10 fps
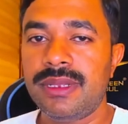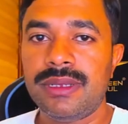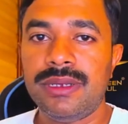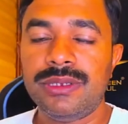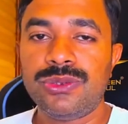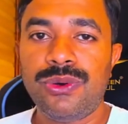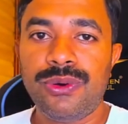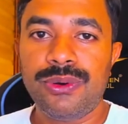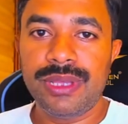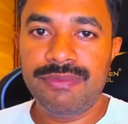
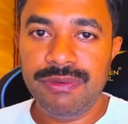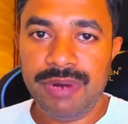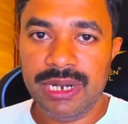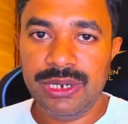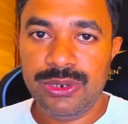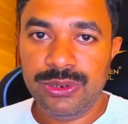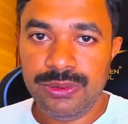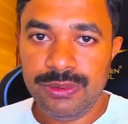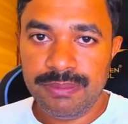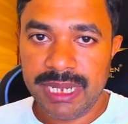So if you want
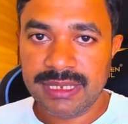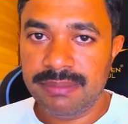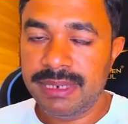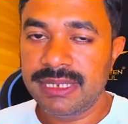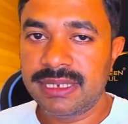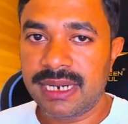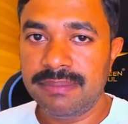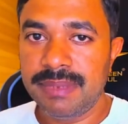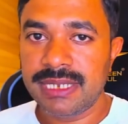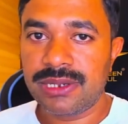to make some
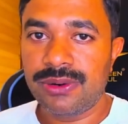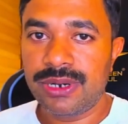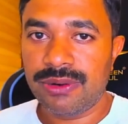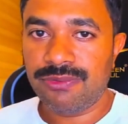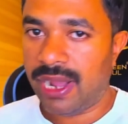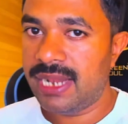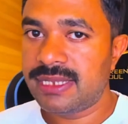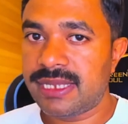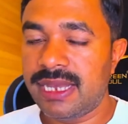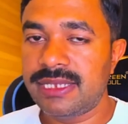decision based on your file
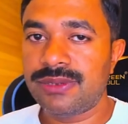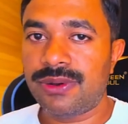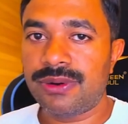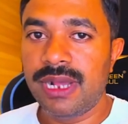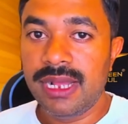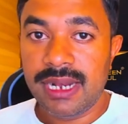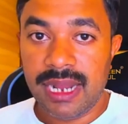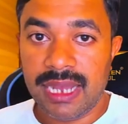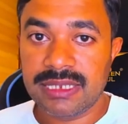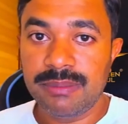size or
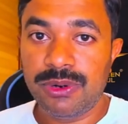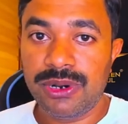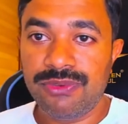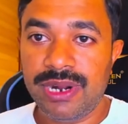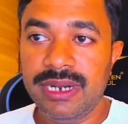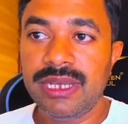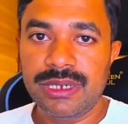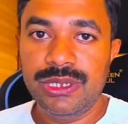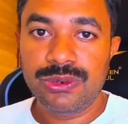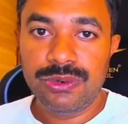last modified,
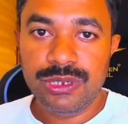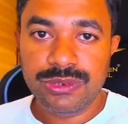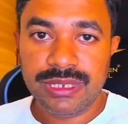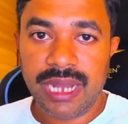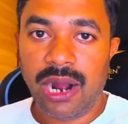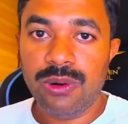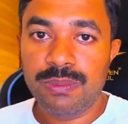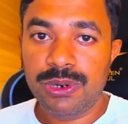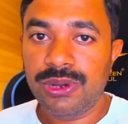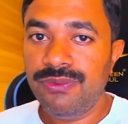you could use the
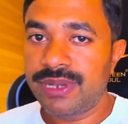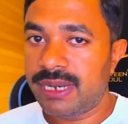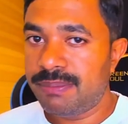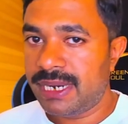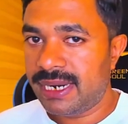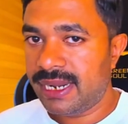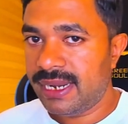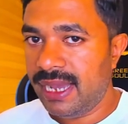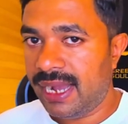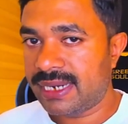output of Get
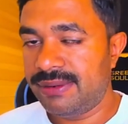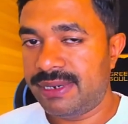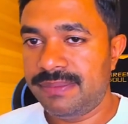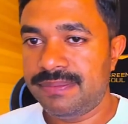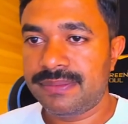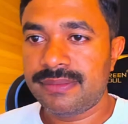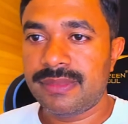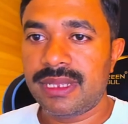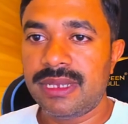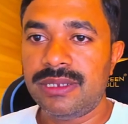Metadata activity.
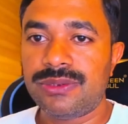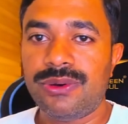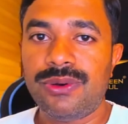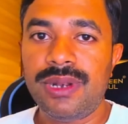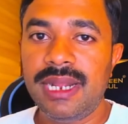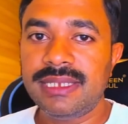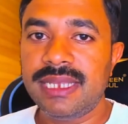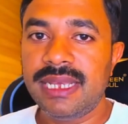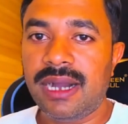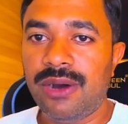So let's
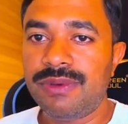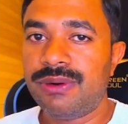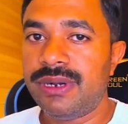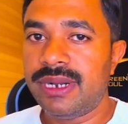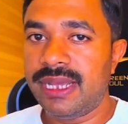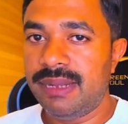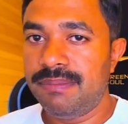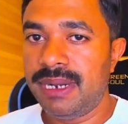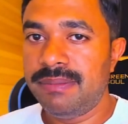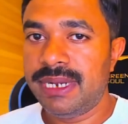see how we could
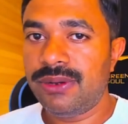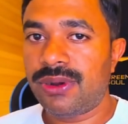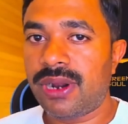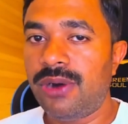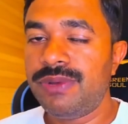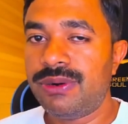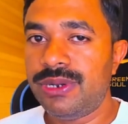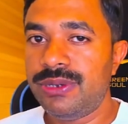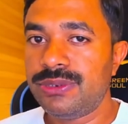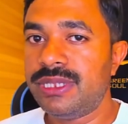implement or how we could
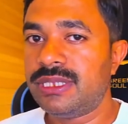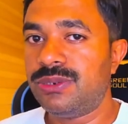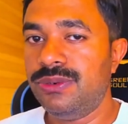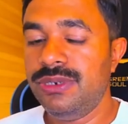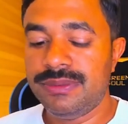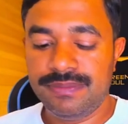use these tools.